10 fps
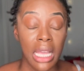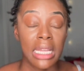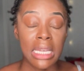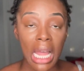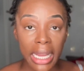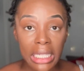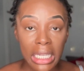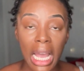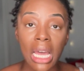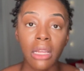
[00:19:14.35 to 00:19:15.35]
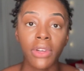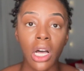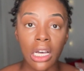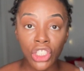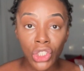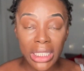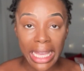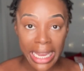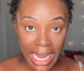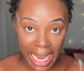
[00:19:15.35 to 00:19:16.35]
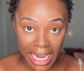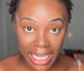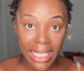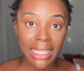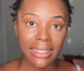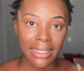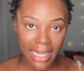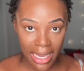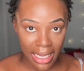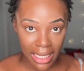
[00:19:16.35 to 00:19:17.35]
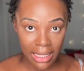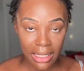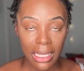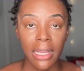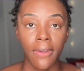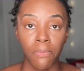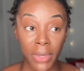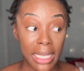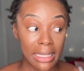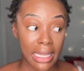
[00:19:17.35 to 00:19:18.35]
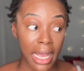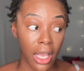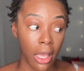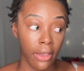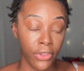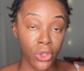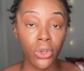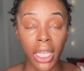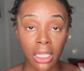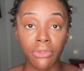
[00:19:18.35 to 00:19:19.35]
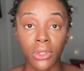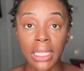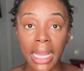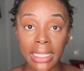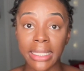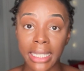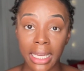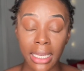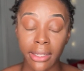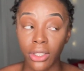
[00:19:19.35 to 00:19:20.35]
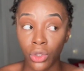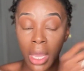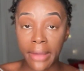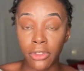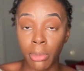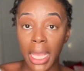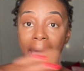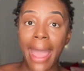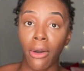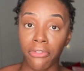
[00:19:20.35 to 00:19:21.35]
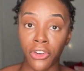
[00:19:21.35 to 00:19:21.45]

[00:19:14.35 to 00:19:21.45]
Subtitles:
90 out of 180 days means that if you're in for 90 days, you have to be out for